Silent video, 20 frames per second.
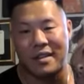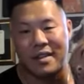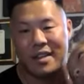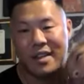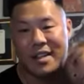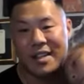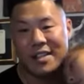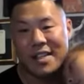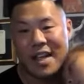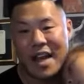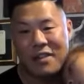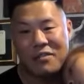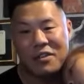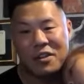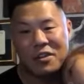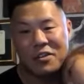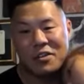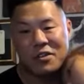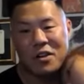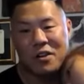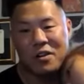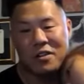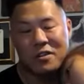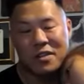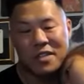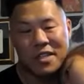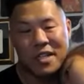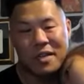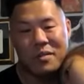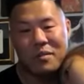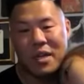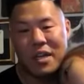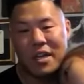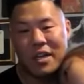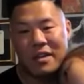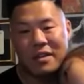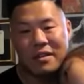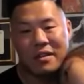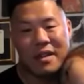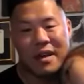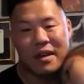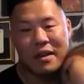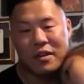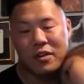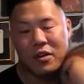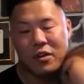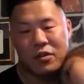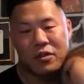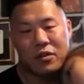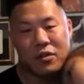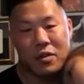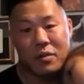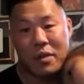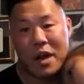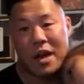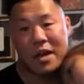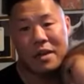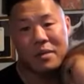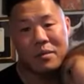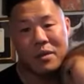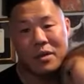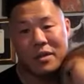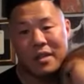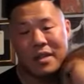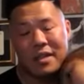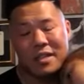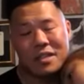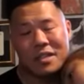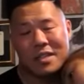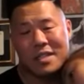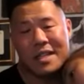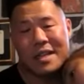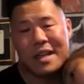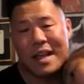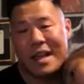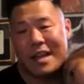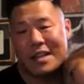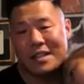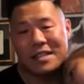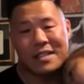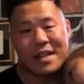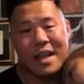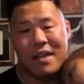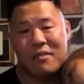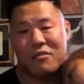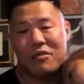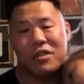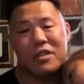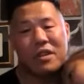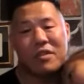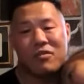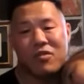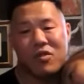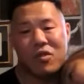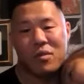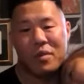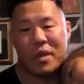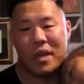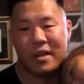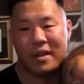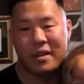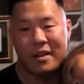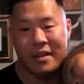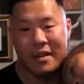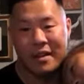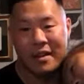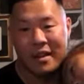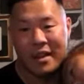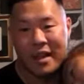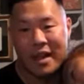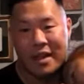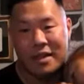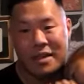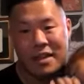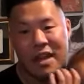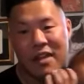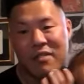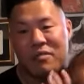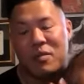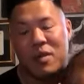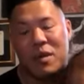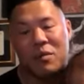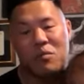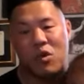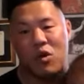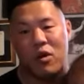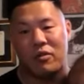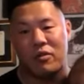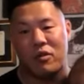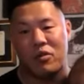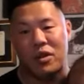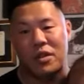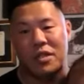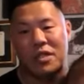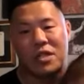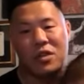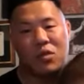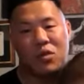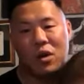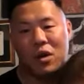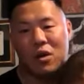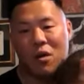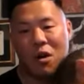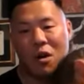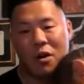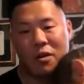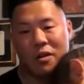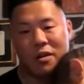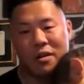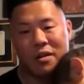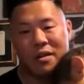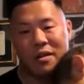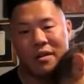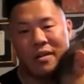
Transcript: is having a daughter see me kind of go through the bodybuilding. It just enhanced everything for me and gave me more of a reason to work harder.